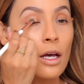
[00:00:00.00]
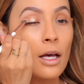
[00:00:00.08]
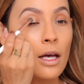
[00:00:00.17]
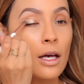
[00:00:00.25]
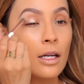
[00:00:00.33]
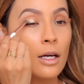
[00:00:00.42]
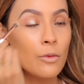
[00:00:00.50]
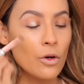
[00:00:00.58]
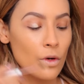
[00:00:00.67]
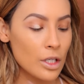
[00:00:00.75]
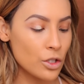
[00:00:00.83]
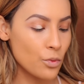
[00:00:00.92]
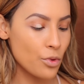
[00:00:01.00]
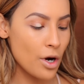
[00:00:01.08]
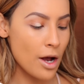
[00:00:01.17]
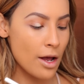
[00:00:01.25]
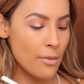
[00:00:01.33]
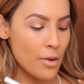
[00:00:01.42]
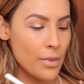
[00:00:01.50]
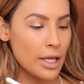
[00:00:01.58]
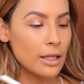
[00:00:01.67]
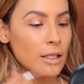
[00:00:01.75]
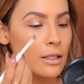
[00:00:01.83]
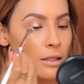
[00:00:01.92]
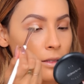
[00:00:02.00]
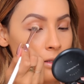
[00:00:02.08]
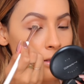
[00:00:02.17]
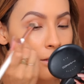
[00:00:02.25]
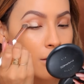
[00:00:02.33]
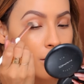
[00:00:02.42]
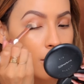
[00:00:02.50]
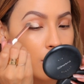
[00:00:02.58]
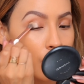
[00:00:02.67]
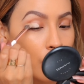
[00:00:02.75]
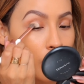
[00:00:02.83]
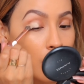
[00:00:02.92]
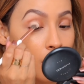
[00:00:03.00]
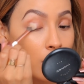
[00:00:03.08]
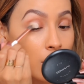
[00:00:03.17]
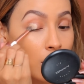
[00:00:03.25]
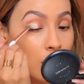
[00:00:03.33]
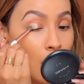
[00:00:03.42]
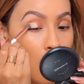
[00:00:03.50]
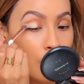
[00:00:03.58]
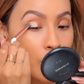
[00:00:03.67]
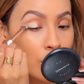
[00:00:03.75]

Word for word: and I'm going to prime my lids. With this, I'm